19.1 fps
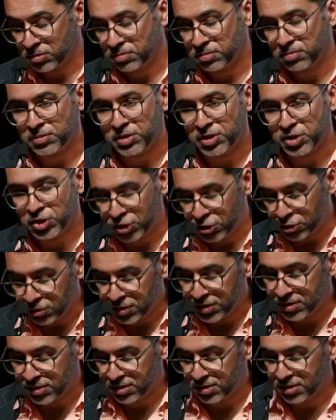They're
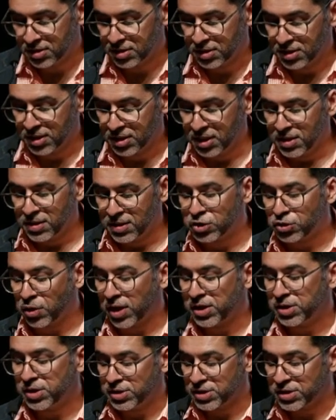students. They're trying
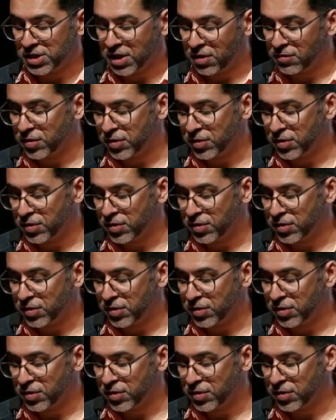to discover